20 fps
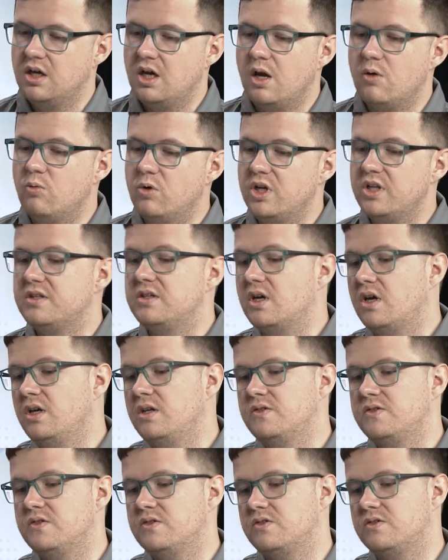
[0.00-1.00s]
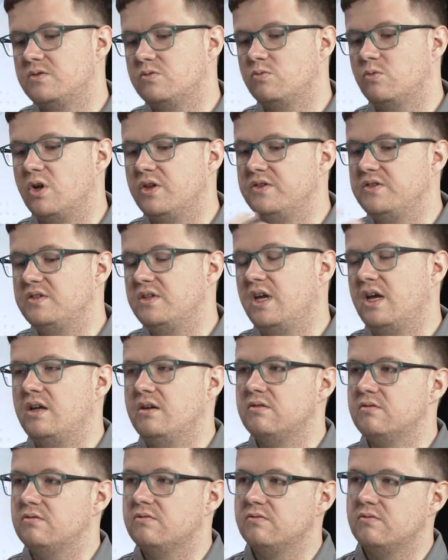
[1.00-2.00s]
And what it does is once that
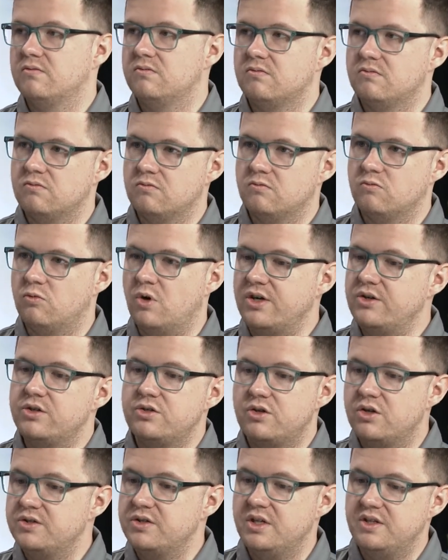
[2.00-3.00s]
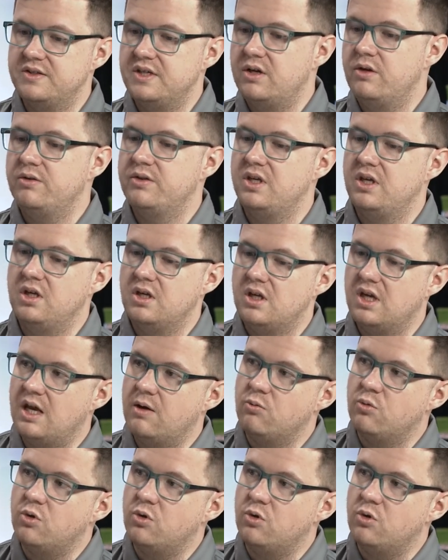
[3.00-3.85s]
registers and it's healthy, it